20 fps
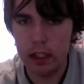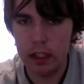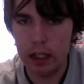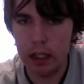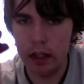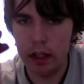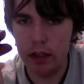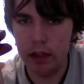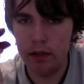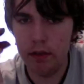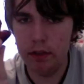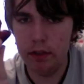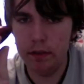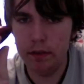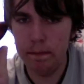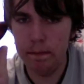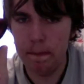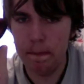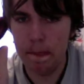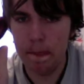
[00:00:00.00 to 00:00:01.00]

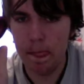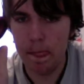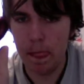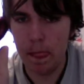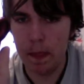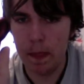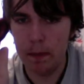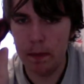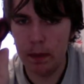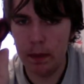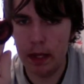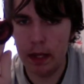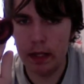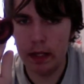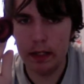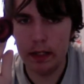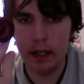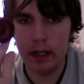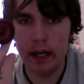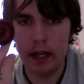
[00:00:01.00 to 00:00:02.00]
conclusion,
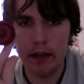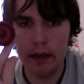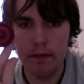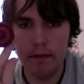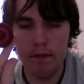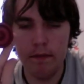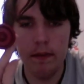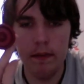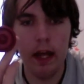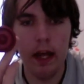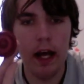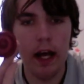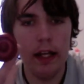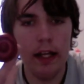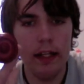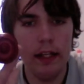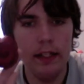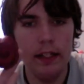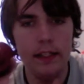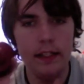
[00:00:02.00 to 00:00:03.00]
I
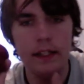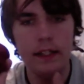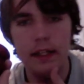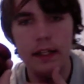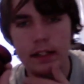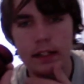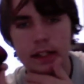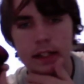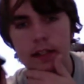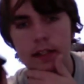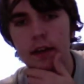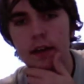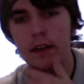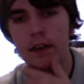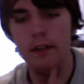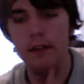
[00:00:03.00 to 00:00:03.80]
highly suggest this yo-yo.